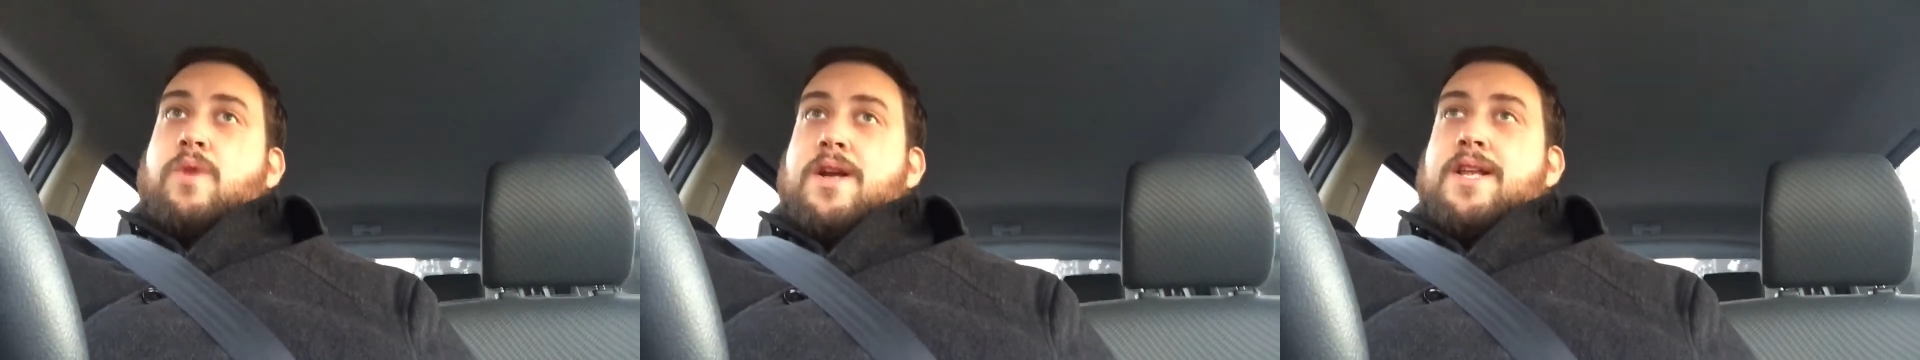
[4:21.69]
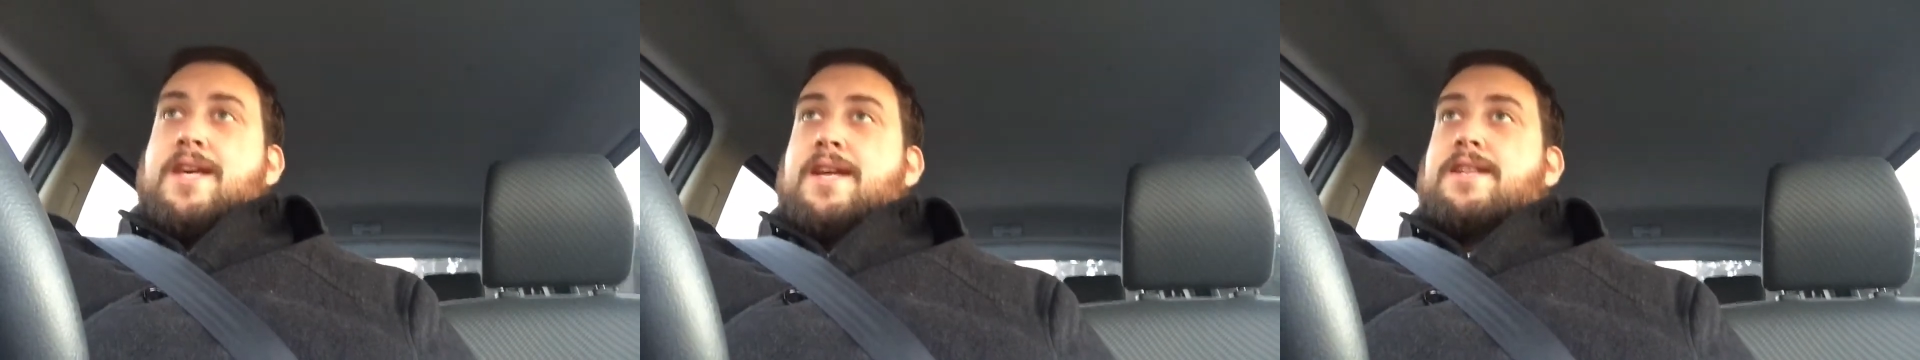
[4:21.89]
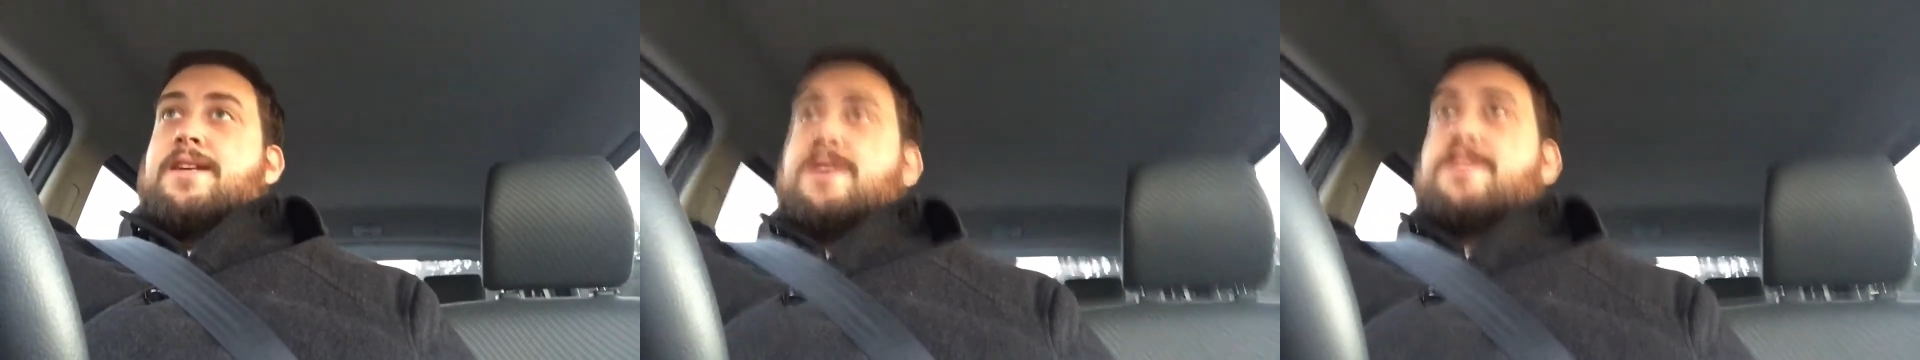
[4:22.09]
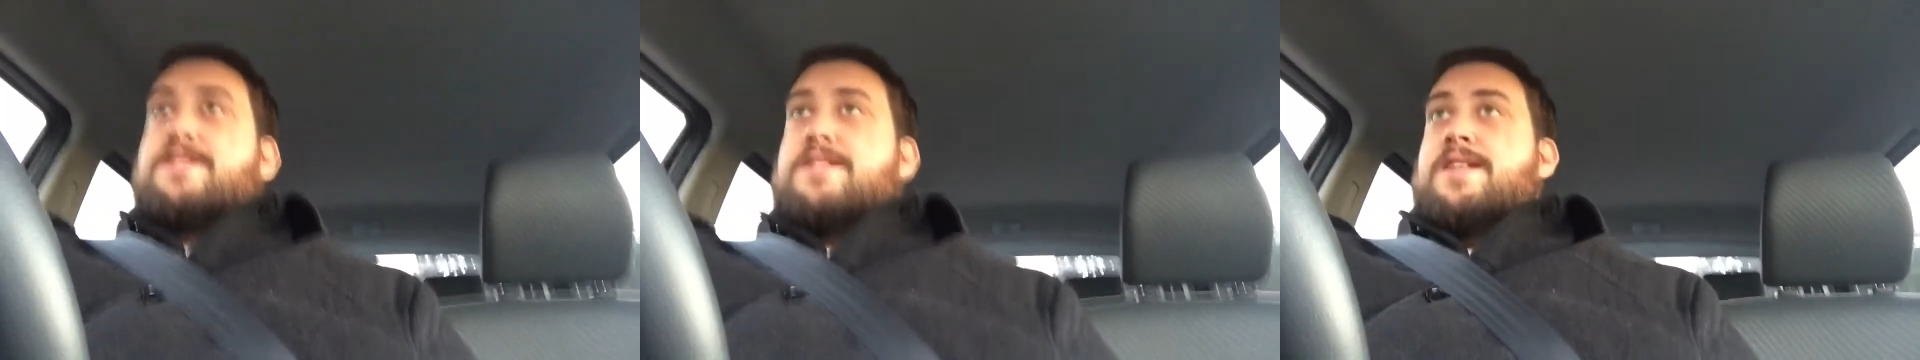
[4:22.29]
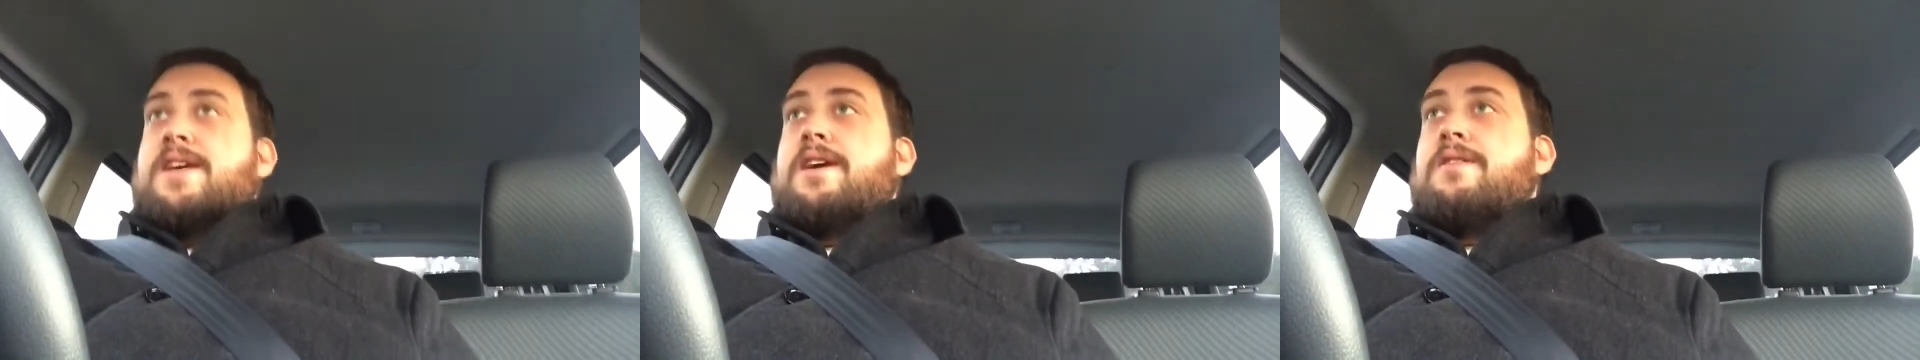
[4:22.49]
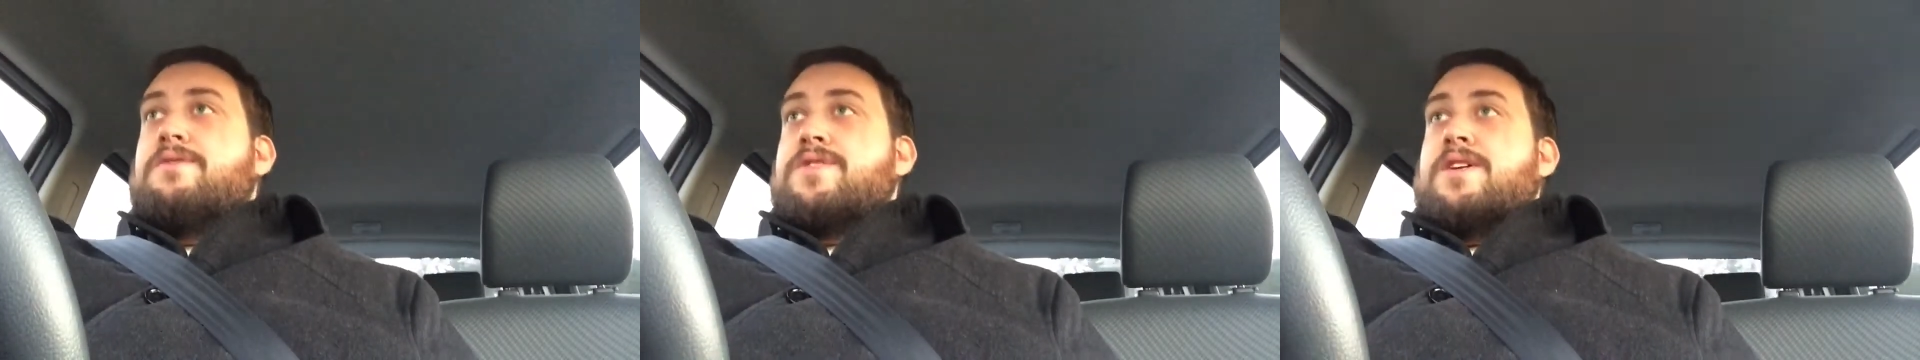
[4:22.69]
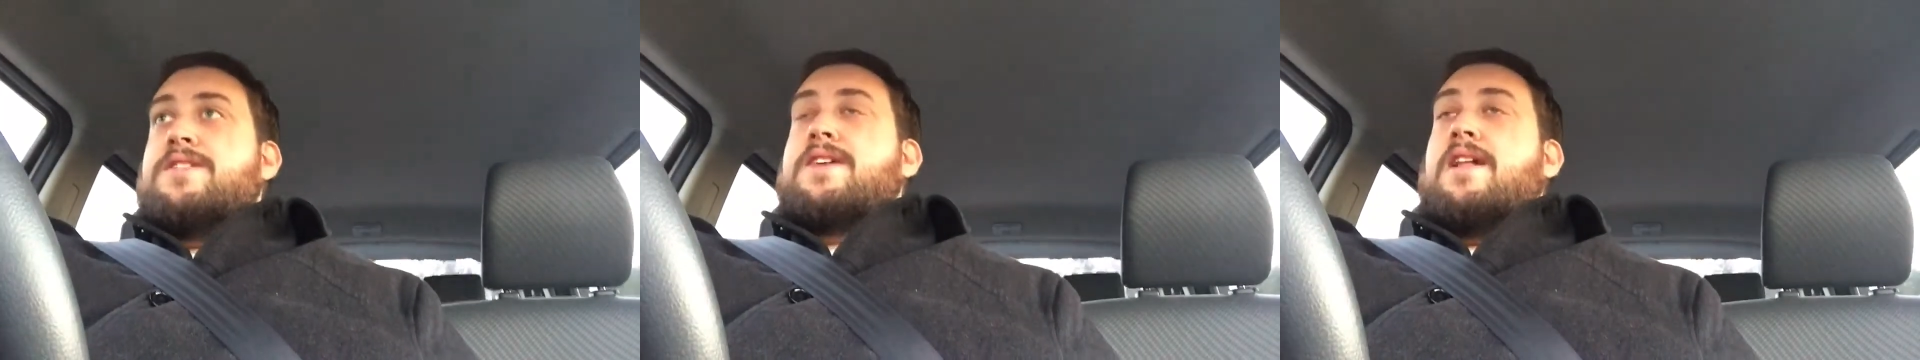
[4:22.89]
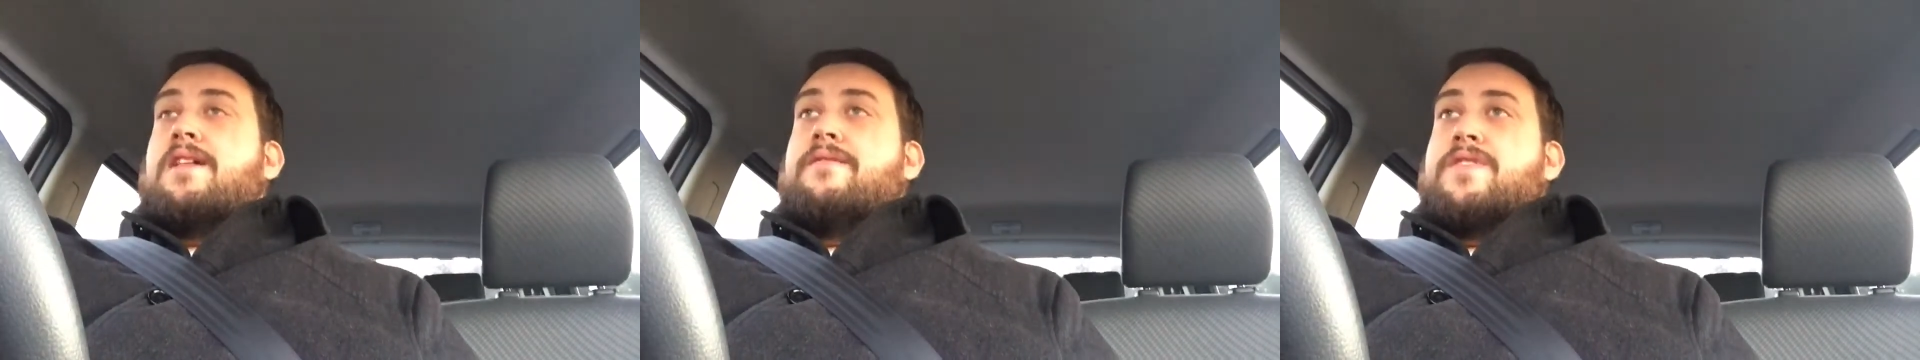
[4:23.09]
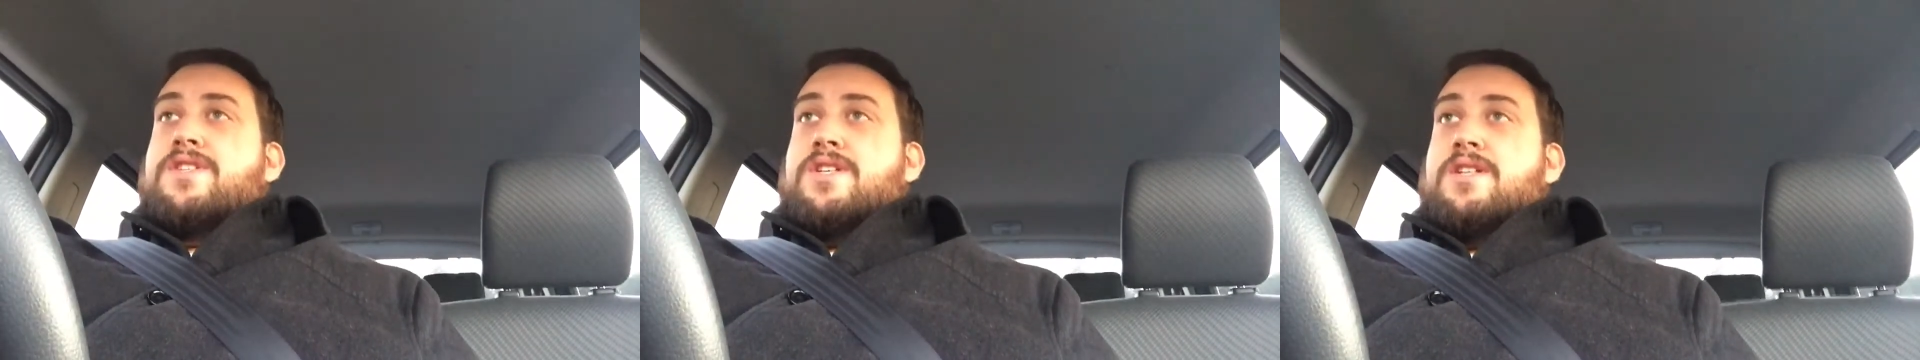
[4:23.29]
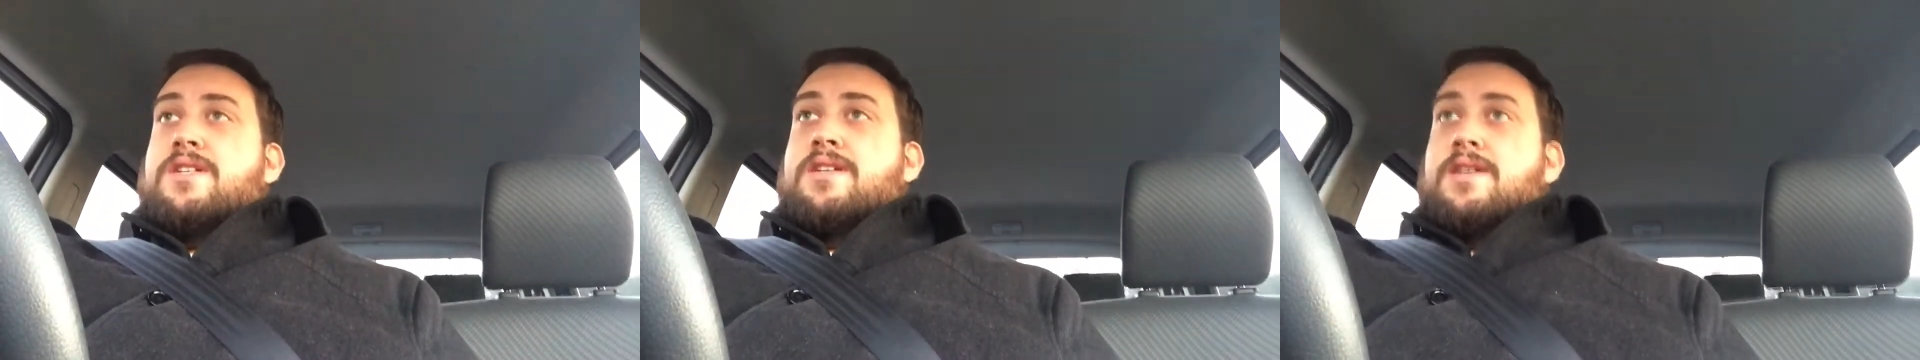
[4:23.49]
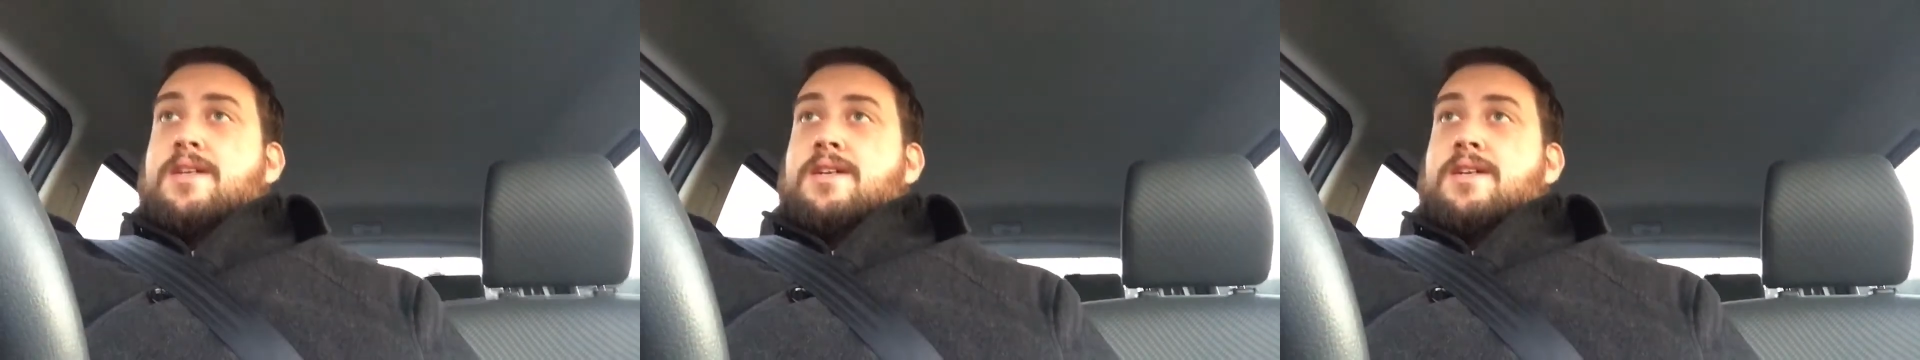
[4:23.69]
what he does is he goes on television